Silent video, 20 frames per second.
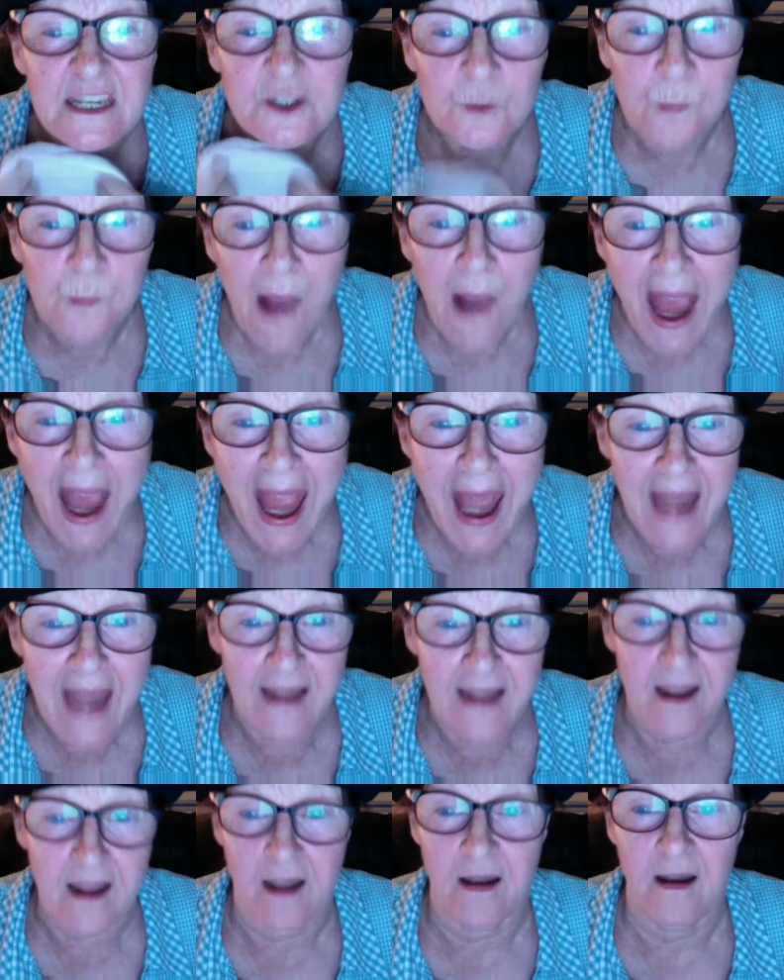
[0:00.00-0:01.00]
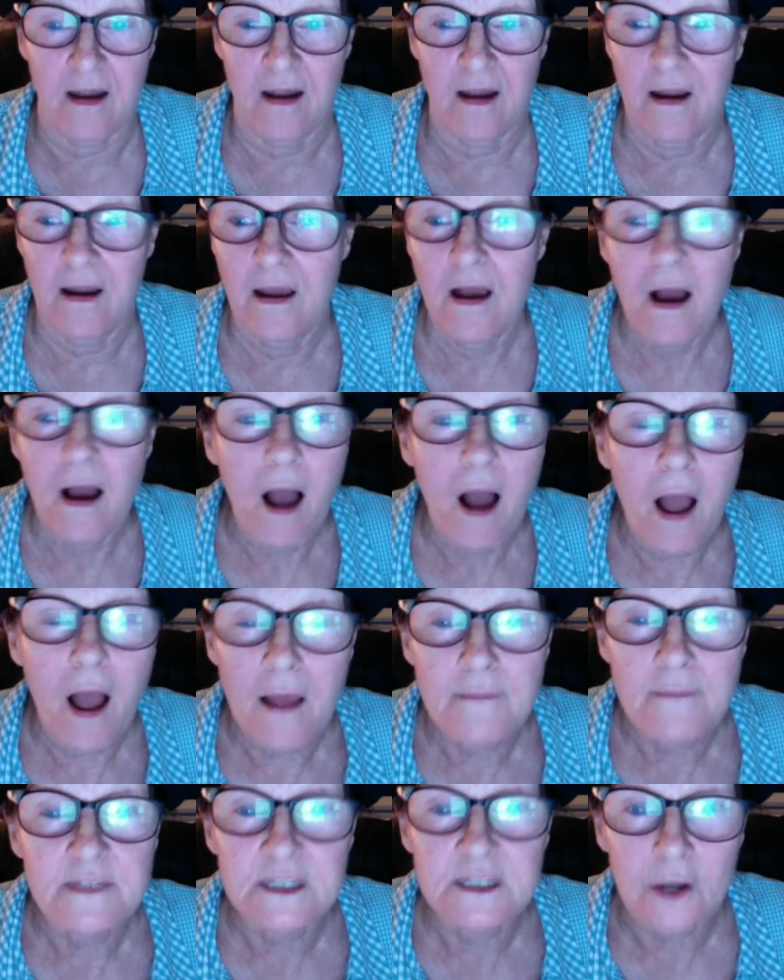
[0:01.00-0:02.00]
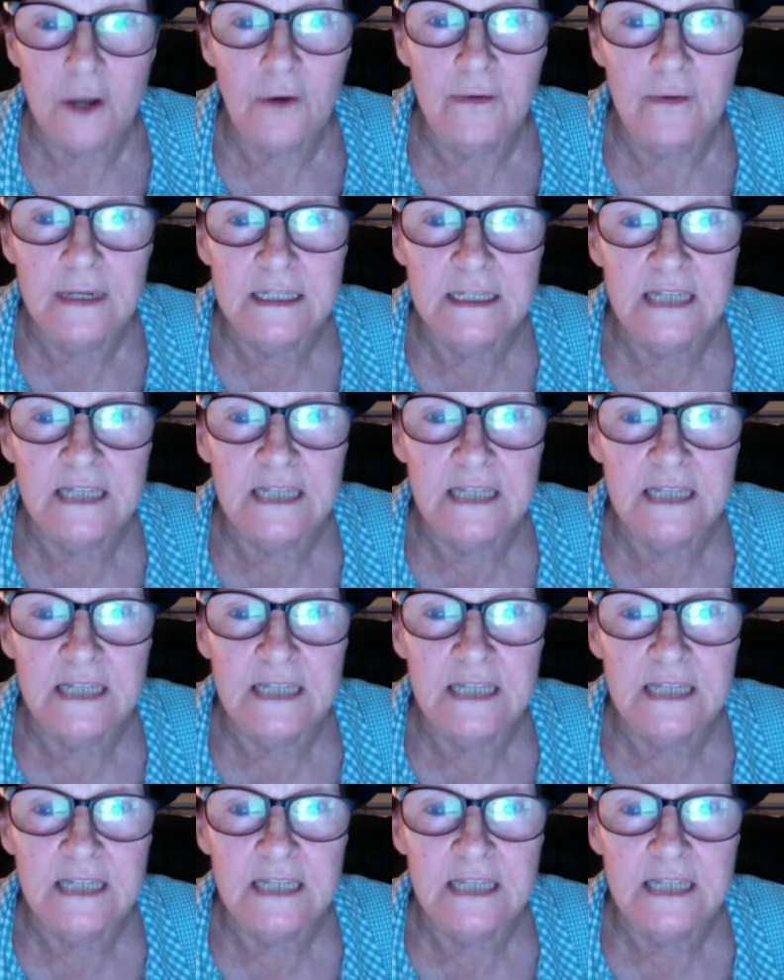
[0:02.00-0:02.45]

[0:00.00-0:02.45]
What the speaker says: twat. I'm sorry,